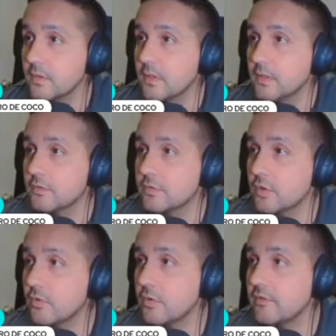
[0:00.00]

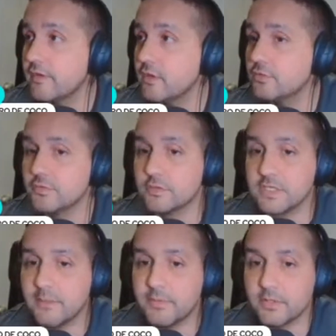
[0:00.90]
So if I go to the
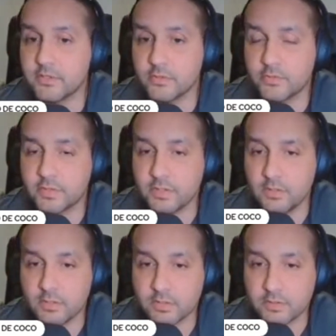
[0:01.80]
top here, you'll see, oh
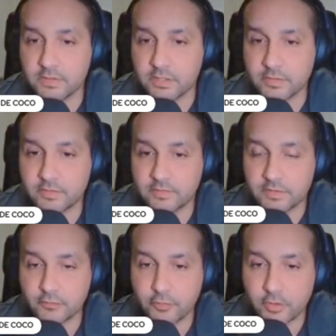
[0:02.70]
look, there is the
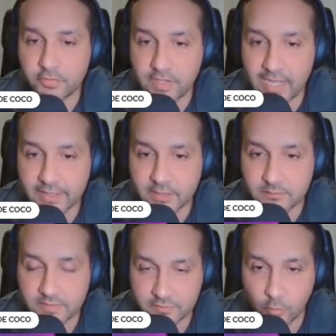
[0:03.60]
first item.
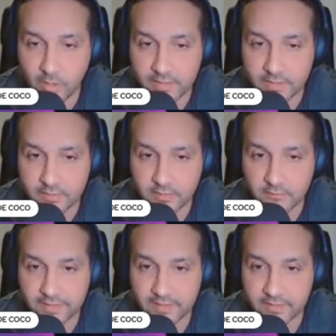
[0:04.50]
Here's the one here of
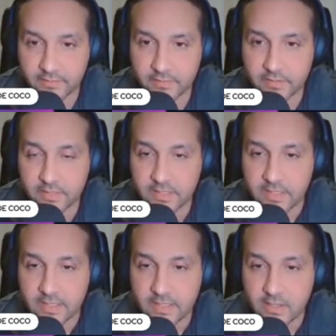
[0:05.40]
that list.
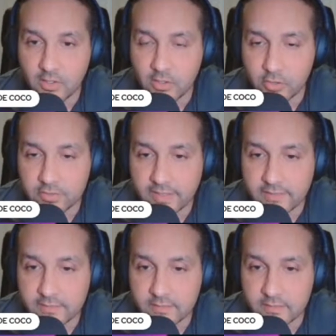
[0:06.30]
Oh look,
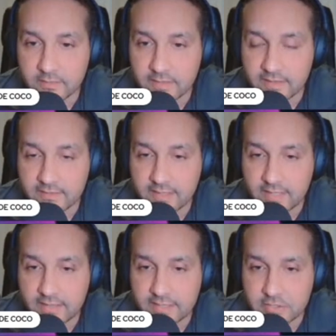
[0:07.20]
it's
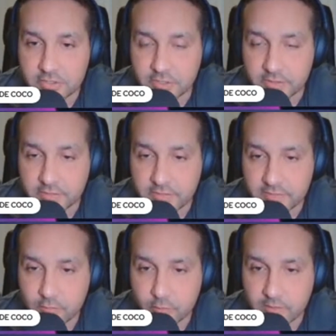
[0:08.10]
a dictionary. You see the
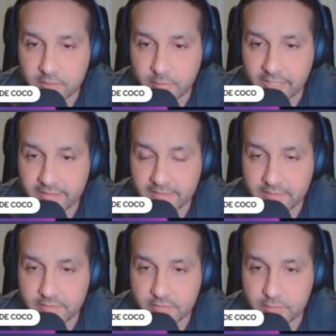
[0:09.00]
squiggly brackets
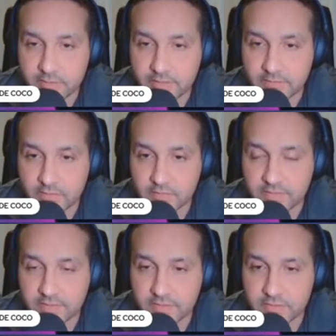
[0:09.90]
there, 2 keys. Oh, it's a
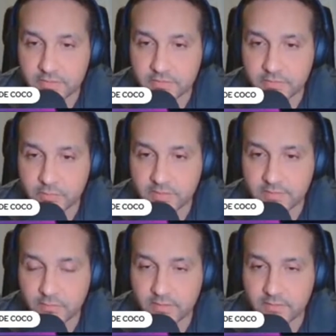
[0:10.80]
dictionary. It's 2 keys. Let's
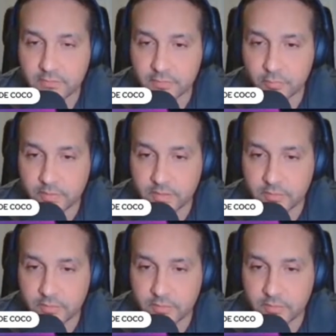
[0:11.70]
look at this first one here.